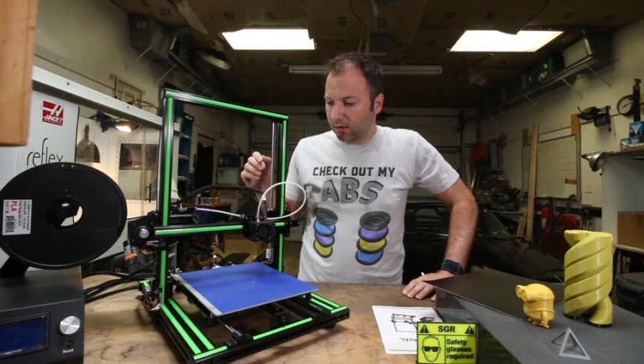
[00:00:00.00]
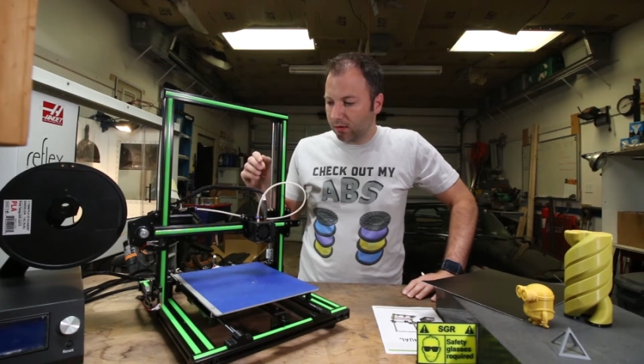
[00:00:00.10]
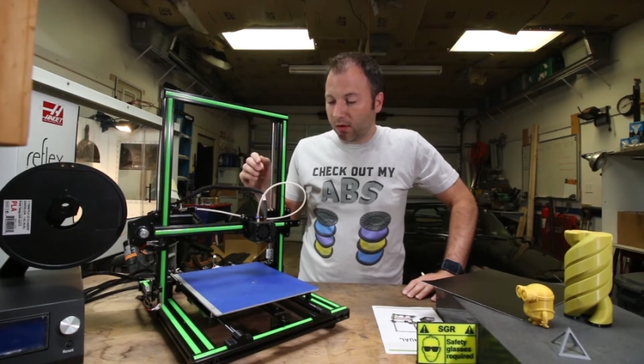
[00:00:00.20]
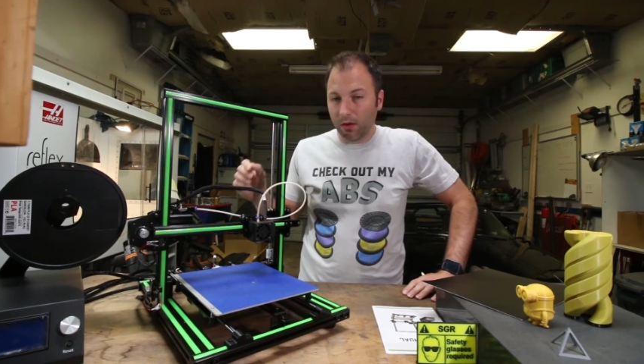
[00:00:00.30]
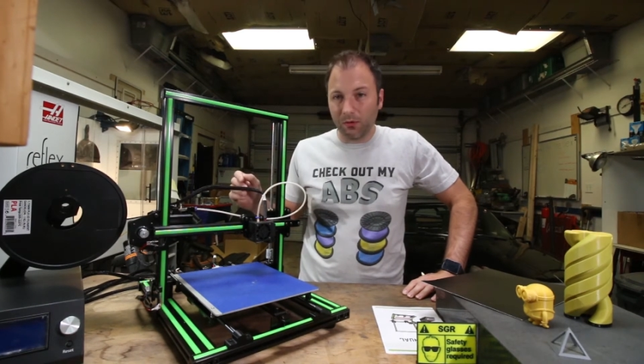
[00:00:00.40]

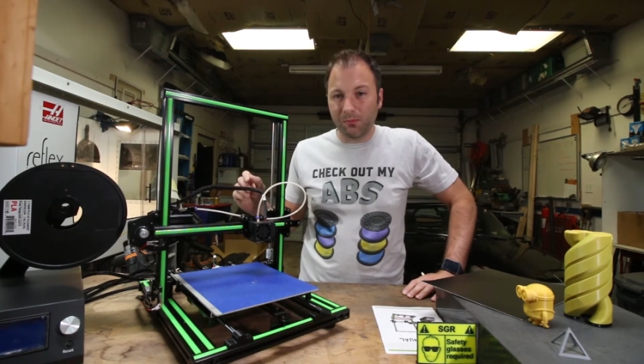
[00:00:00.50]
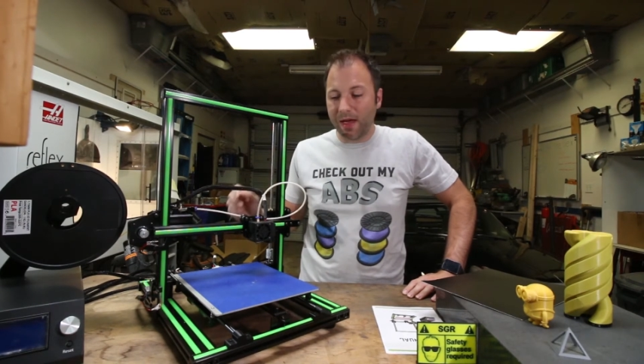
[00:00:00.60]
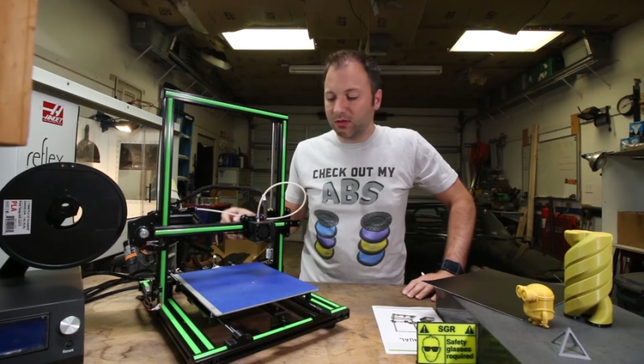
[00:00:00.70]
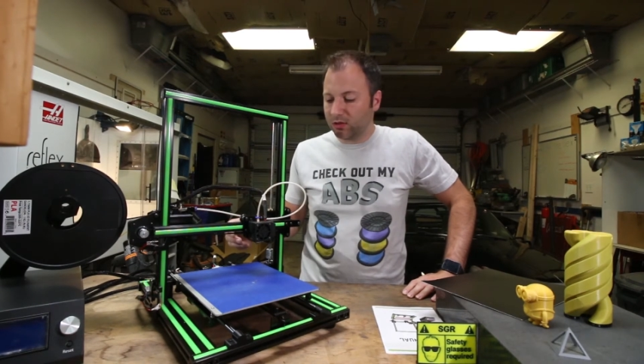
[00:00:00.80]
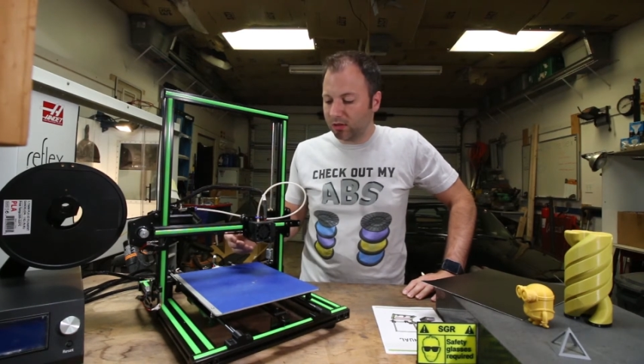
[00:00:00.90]
saw that it was
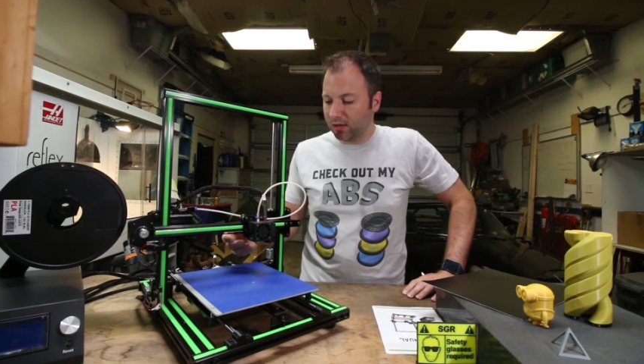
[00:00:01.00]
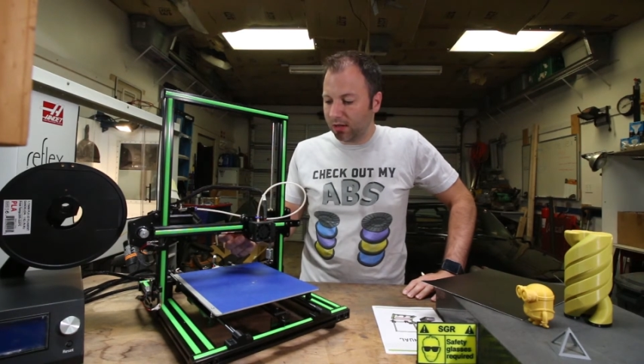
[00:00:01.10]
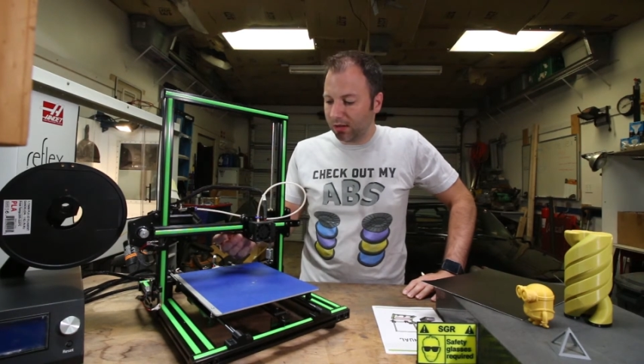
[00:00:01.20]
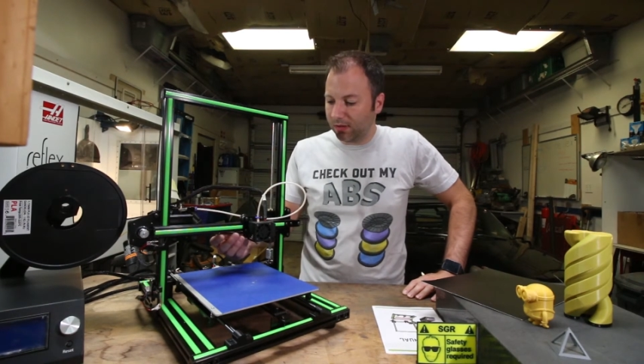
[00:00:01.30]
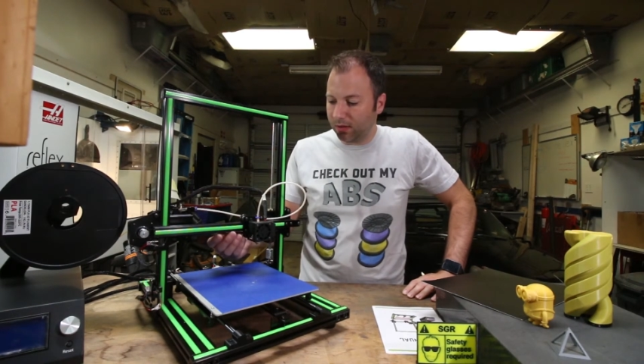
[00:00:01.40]
mentioned
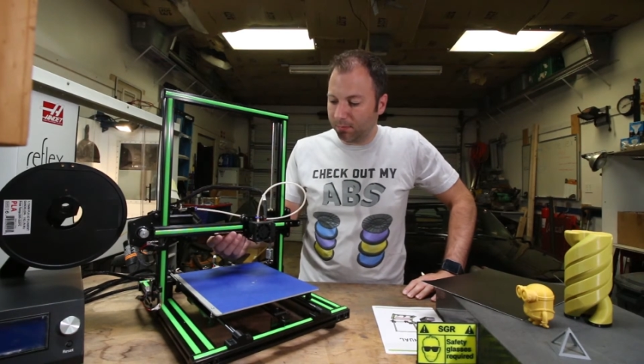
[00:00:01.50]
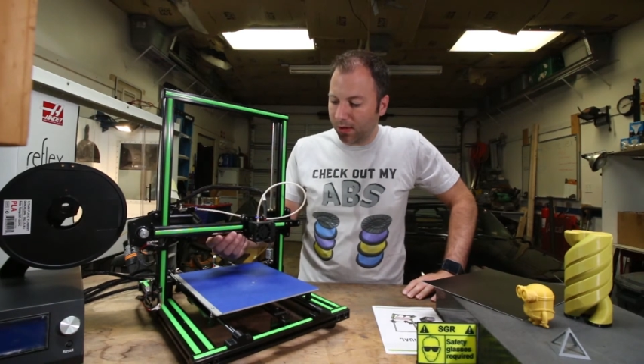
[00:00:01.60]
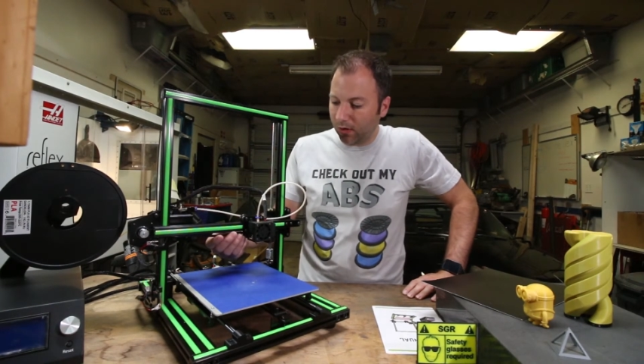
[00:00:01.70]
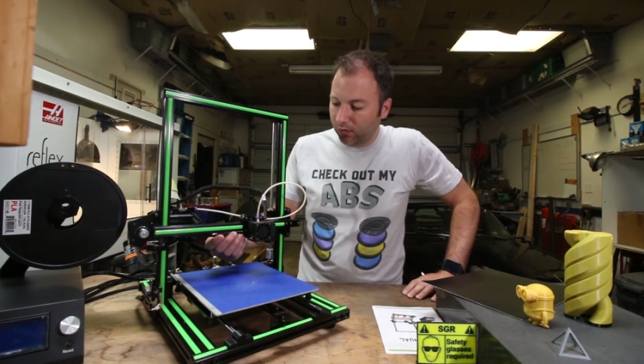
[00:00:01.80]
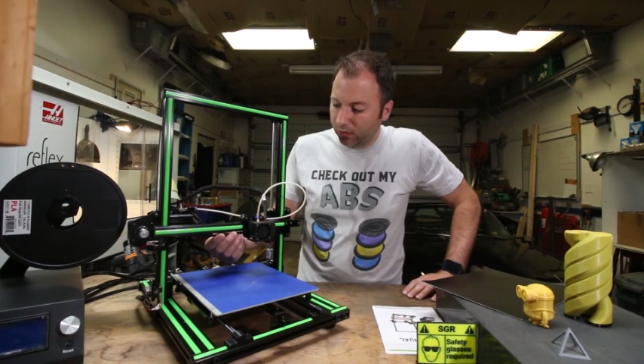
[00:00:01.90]
that the
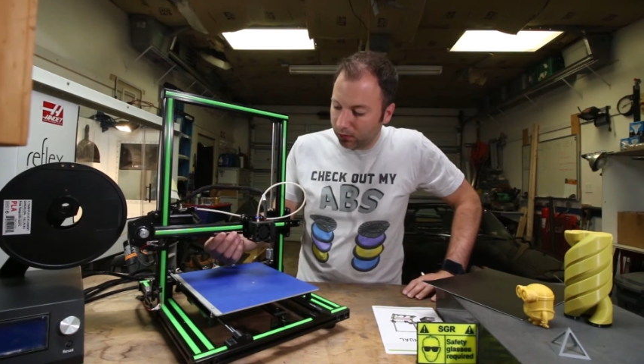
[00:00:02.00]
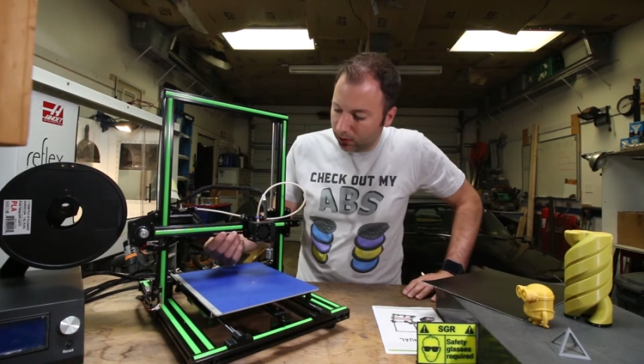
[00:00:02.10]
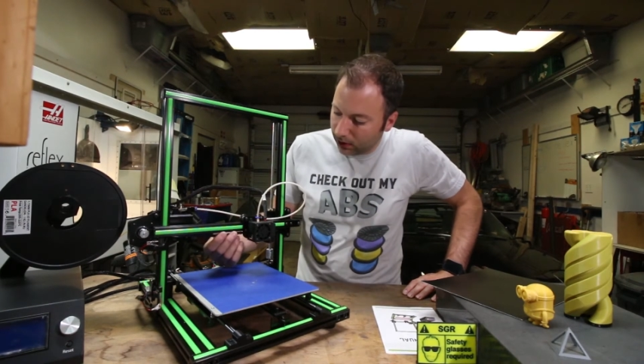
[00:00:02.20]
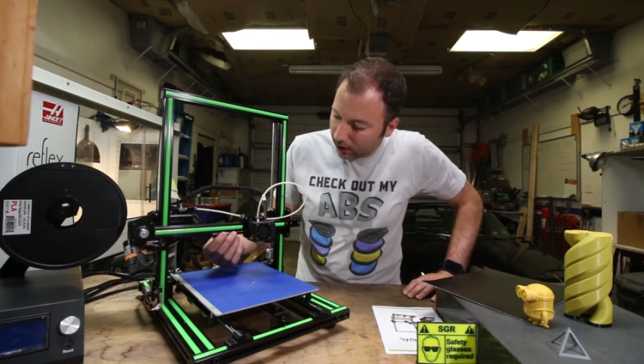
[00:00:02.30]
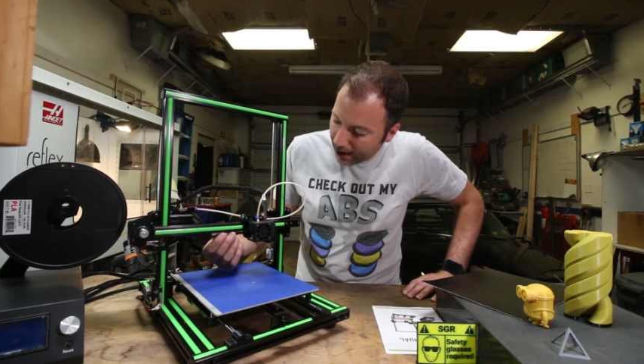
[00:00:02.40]
belts
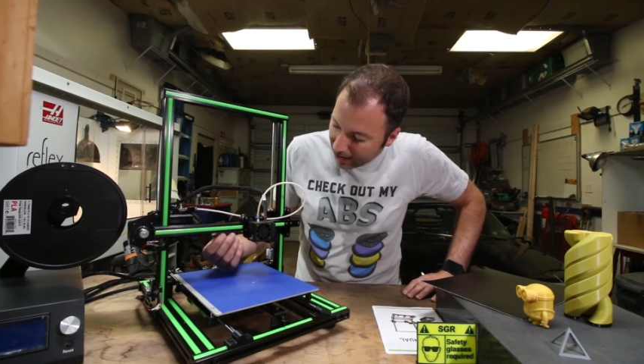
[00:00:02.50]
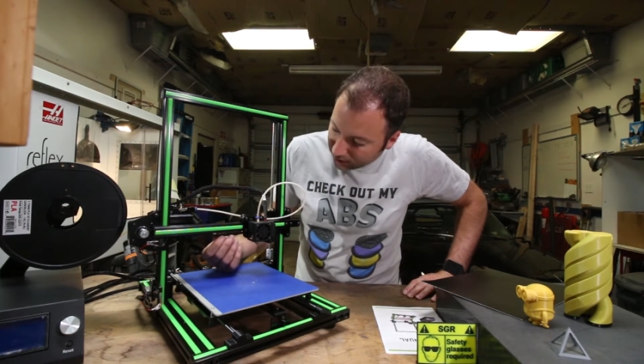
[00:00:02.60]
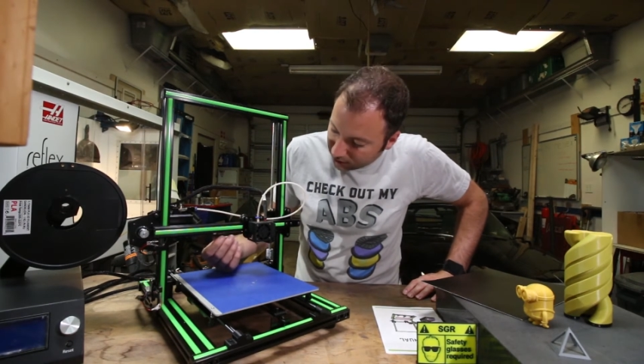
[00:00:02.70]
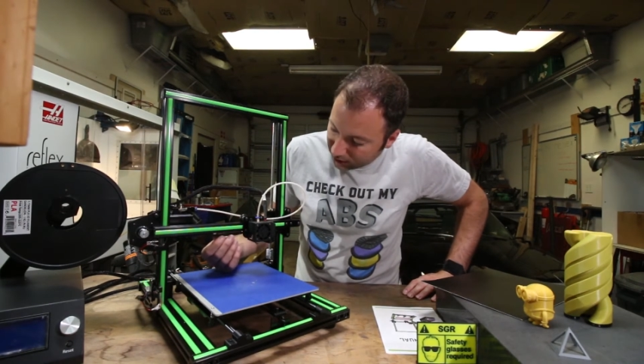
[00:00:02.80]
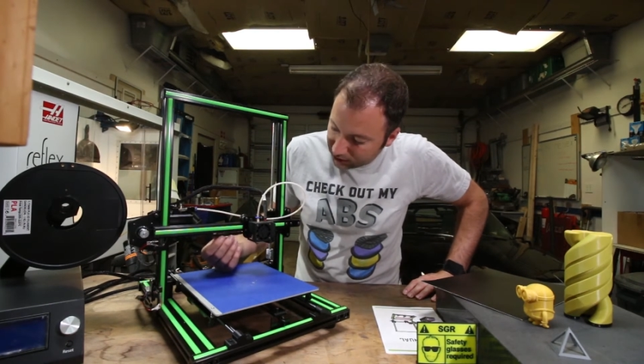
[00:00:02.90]
were
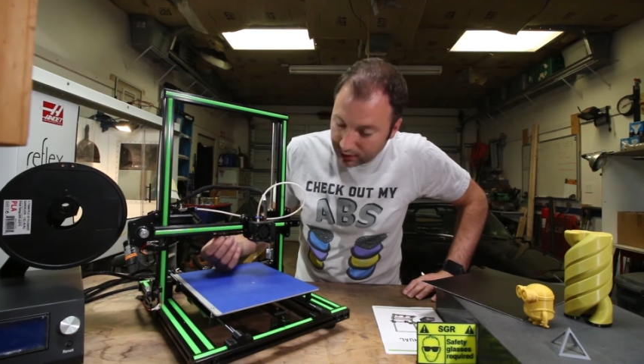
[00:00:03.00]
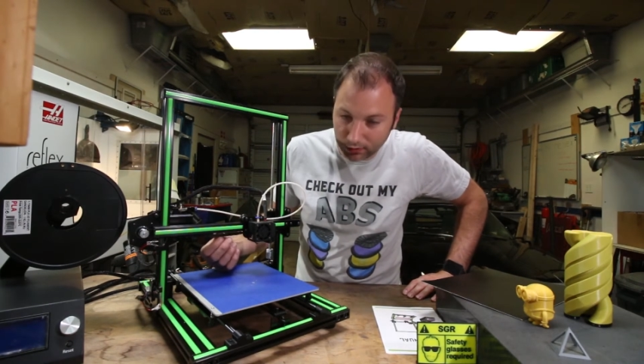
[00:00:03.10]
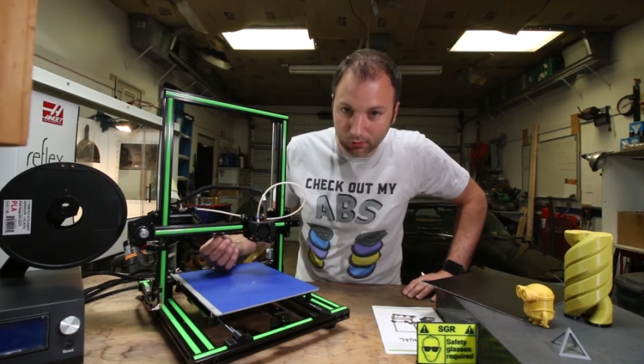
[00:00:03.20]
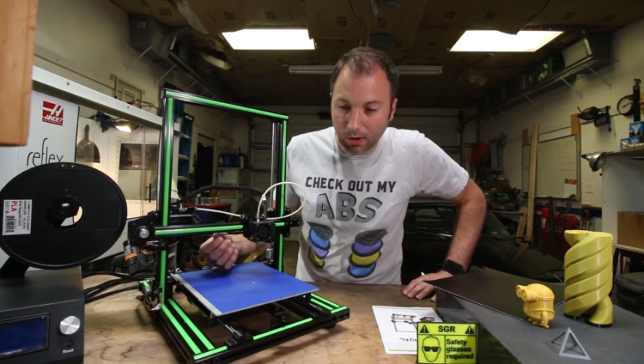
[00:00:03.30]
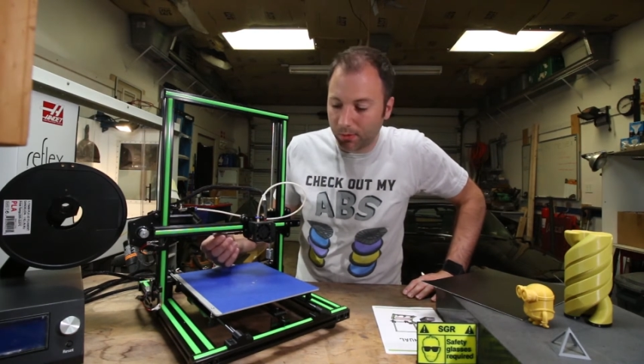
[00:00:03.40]
actually
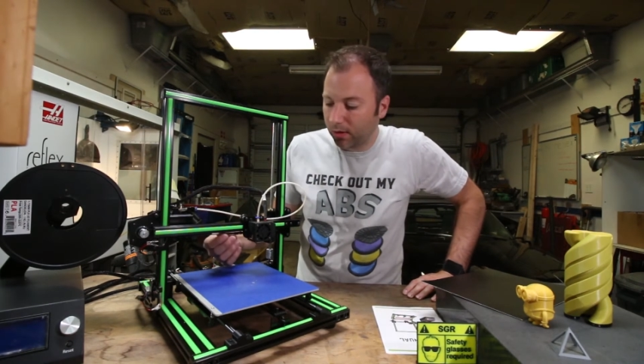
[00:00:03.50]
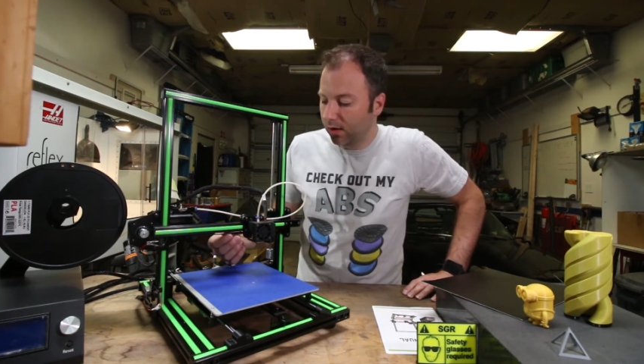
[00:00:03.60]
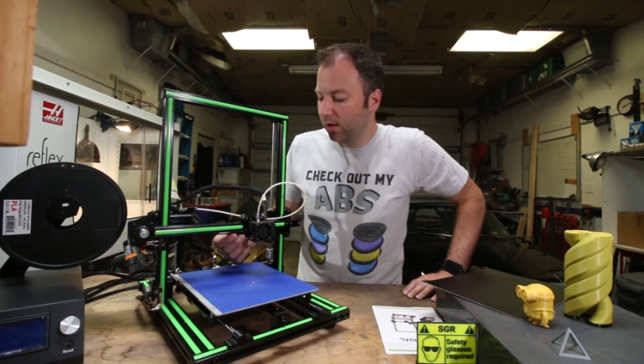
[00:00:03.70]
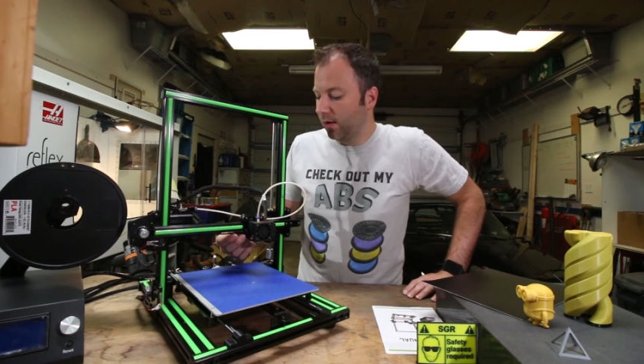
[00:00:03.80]
just rubber.